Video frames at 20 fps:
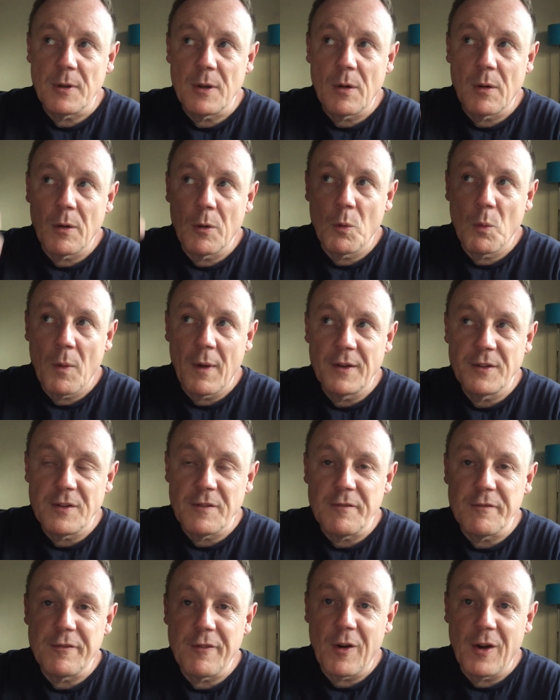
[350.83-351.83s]
You know, I'm always
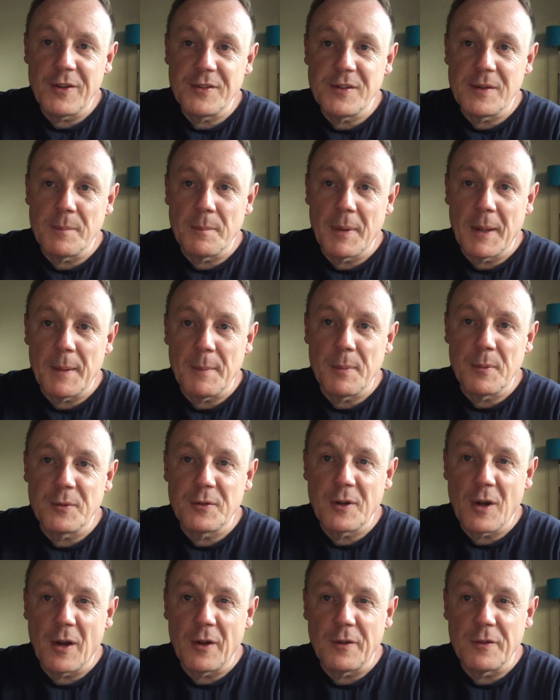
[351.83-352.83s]
inviting people
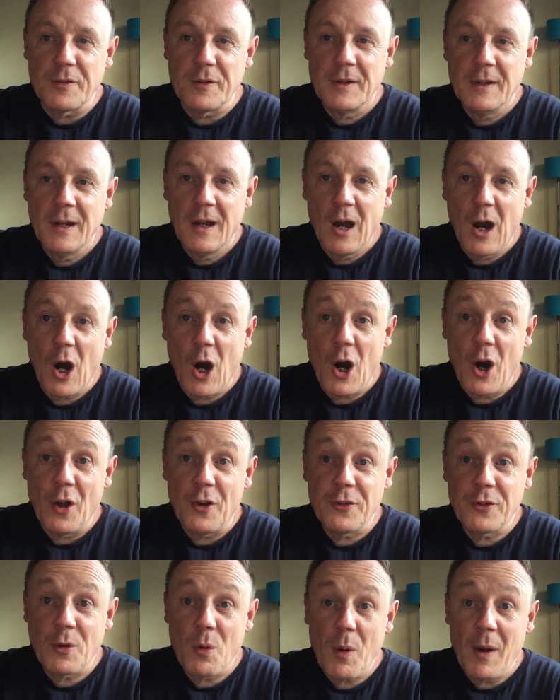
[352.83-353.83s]
to kind of
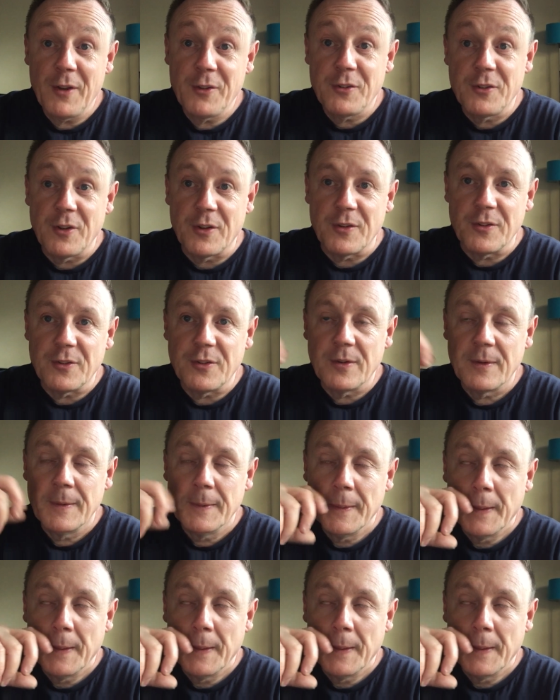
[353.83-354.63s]
ask questions.